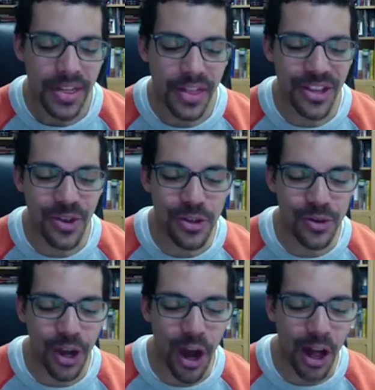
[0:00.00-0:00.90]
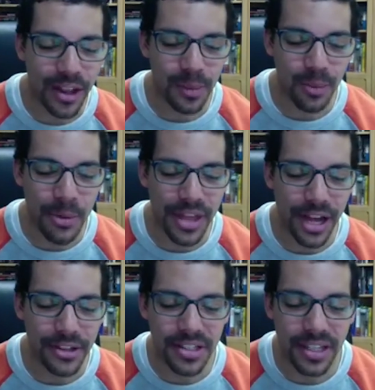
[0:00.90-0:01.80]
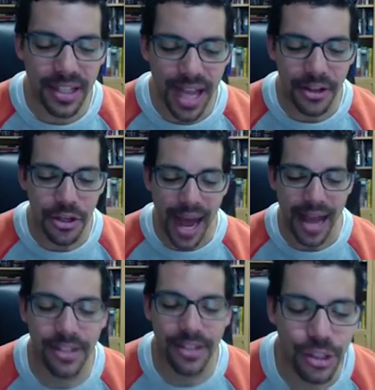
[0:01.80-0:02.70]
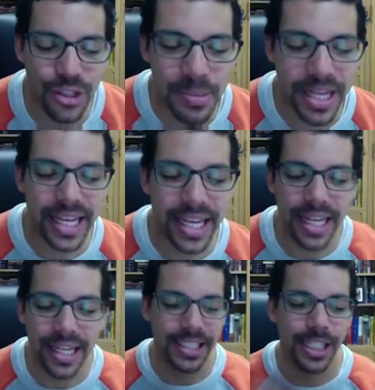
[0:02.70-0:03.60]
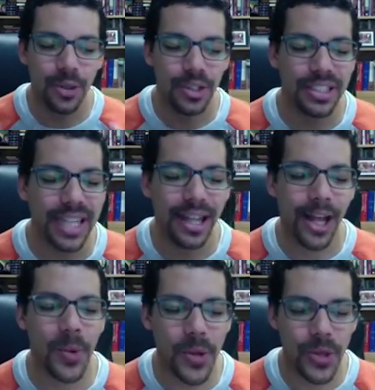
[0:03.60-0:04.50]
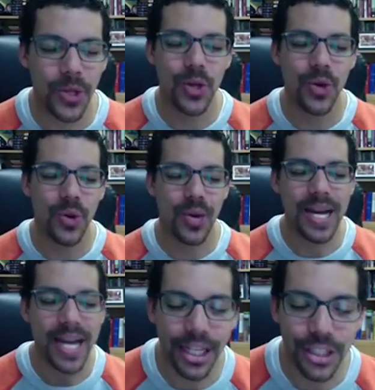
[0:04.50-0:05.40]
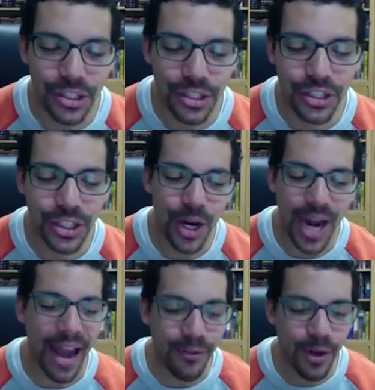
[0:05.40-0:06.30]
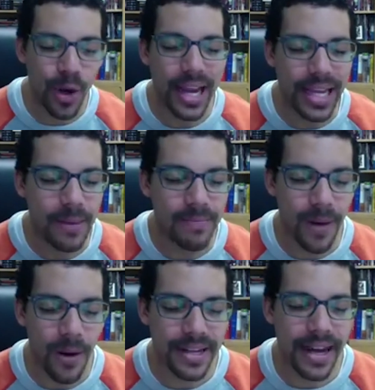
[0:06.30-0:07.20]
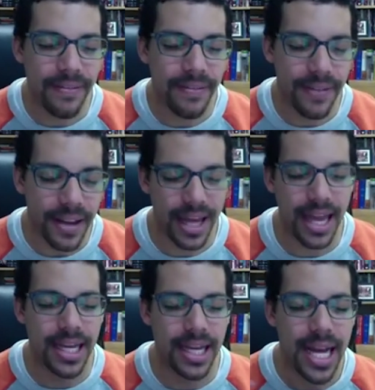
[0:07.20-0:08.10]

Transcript: that you, when you call us to pray without ceasing, God, you ask us just to be in continual dialogue with you and just to share every waking moment and feeling